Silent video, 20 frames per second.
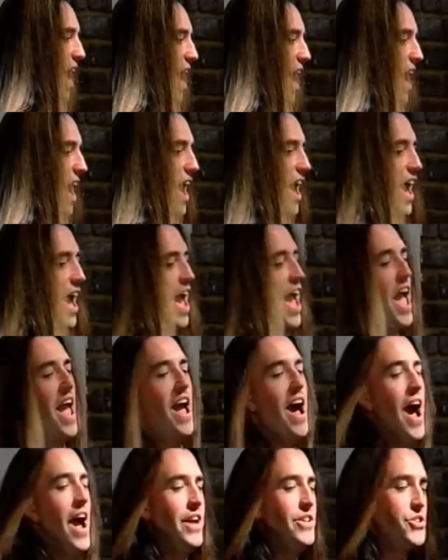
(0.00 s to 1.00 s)
Hey,
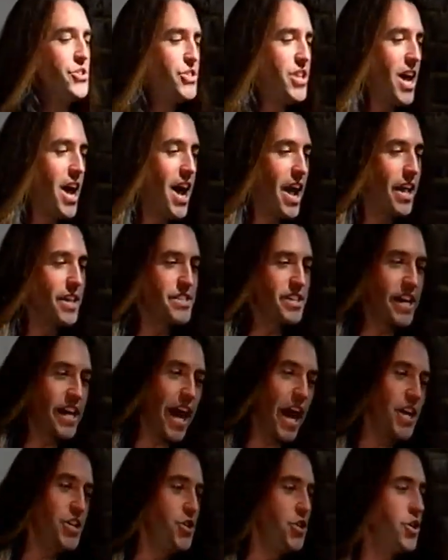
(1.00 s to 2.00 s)
Einsteins, in case you
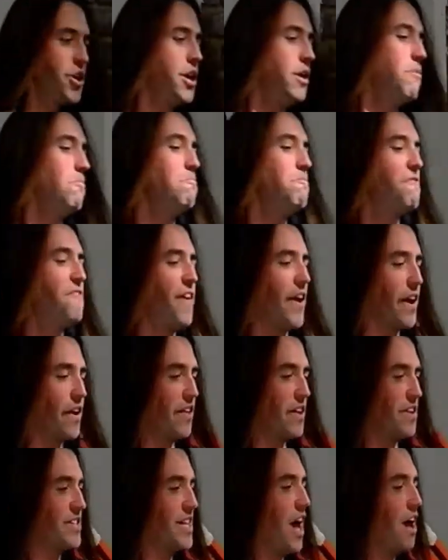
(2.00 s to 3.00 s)
couldn't figure this
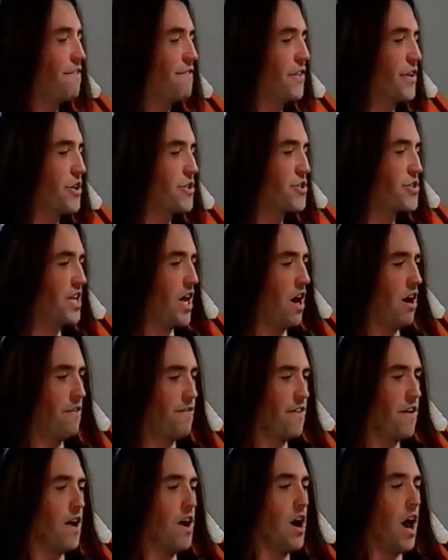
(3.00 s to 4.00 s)
out for yourself,
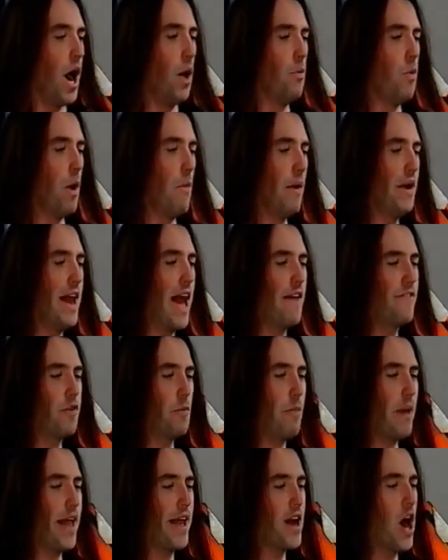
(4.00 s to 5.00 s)
a woman, after being
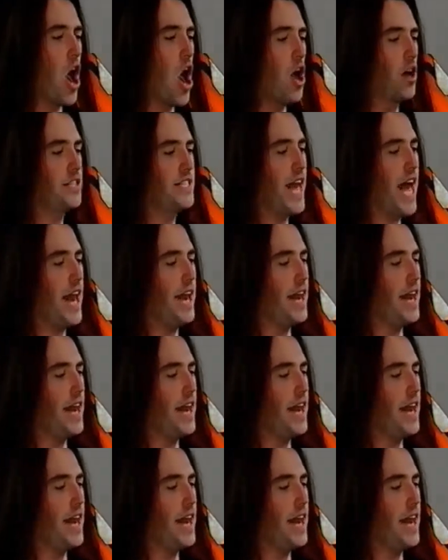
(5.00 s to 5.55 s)
honked at, isn't